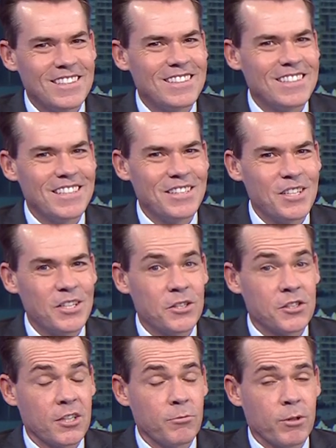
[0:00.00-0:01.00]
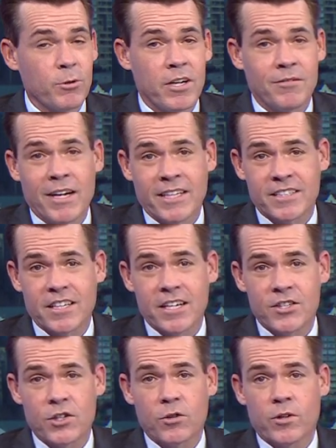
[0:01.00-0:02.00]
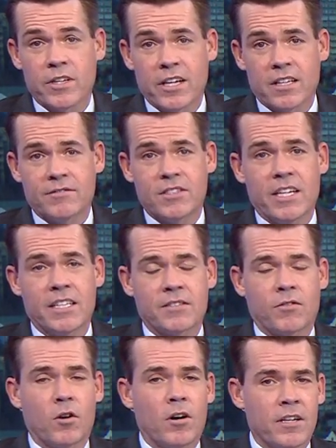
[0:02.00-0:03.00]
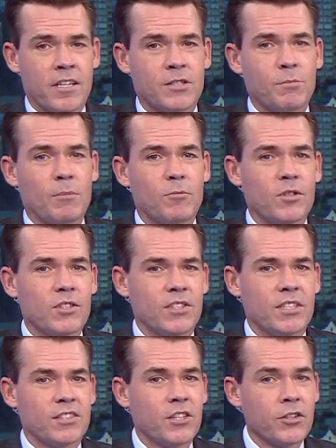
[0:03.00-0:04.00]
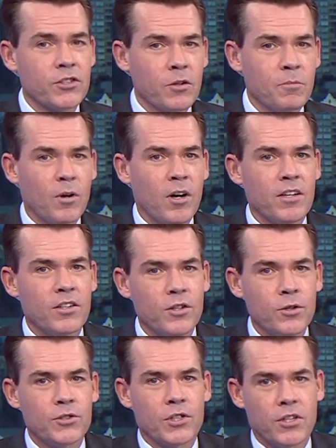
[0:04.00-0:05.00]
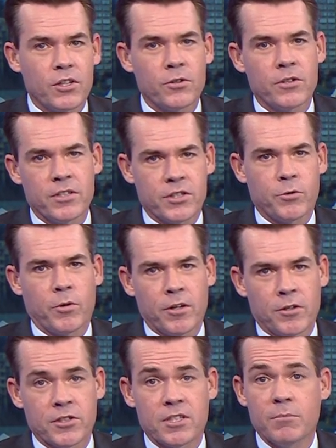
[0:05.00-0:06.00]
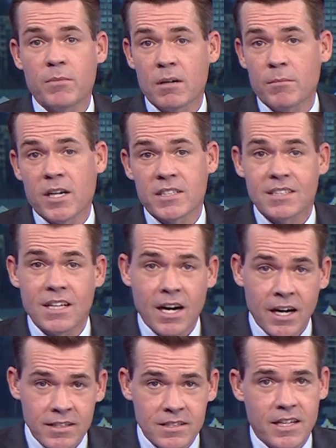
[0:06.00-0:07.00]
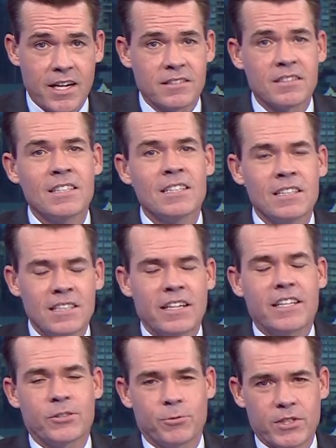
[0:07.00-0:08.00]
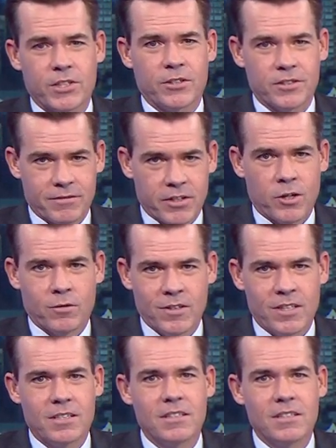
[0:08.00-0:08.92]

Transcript: The theater is going to require vaccination or negative test for audience members, and it's also bought new security screeners to minimize contact as a result of COVID.